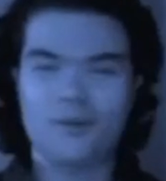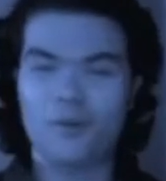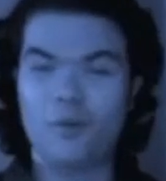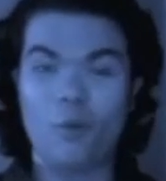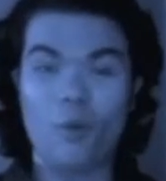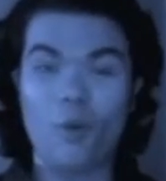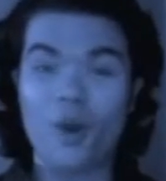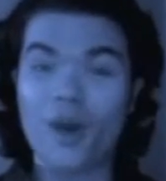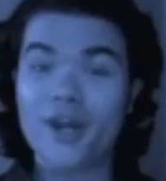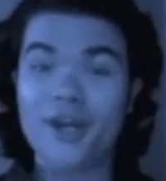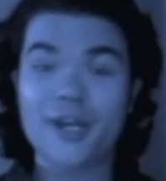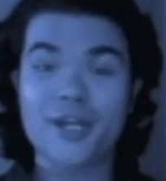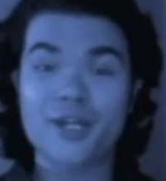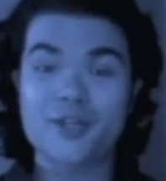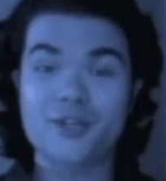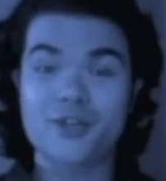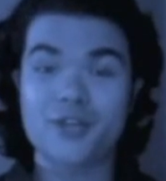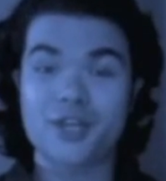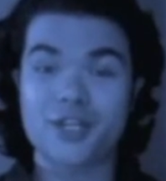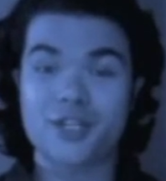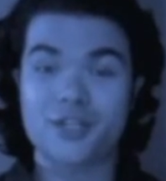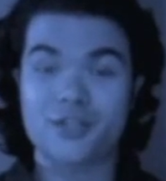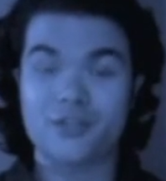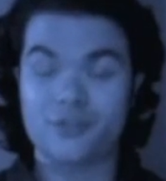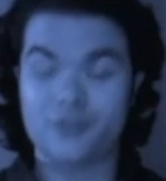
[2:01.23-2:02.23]
What an
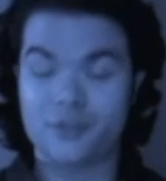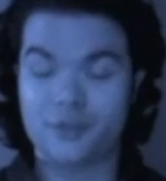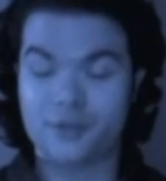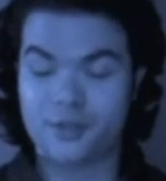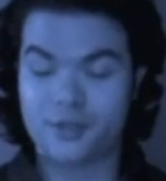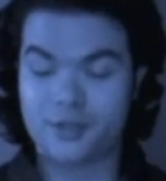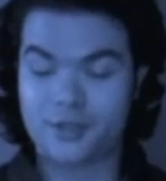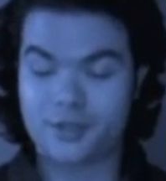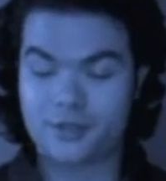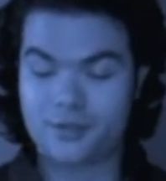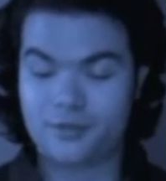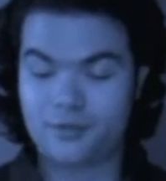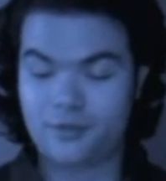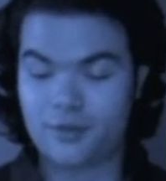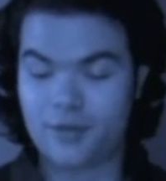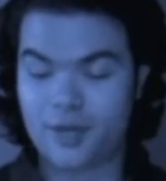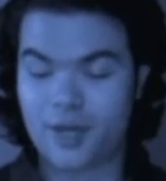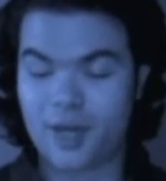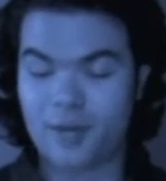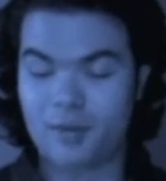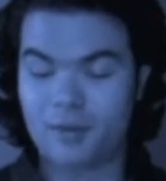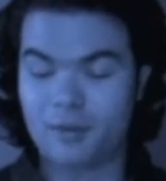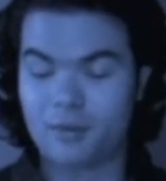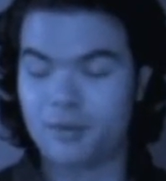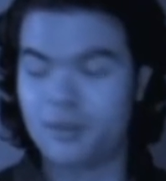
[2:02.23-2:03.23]
introduction for an
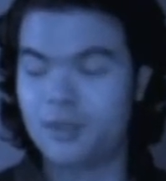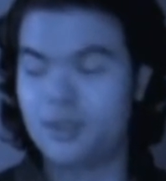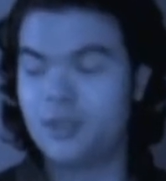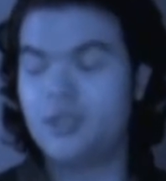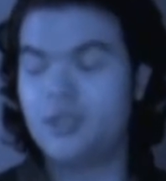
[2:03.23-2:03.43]
album.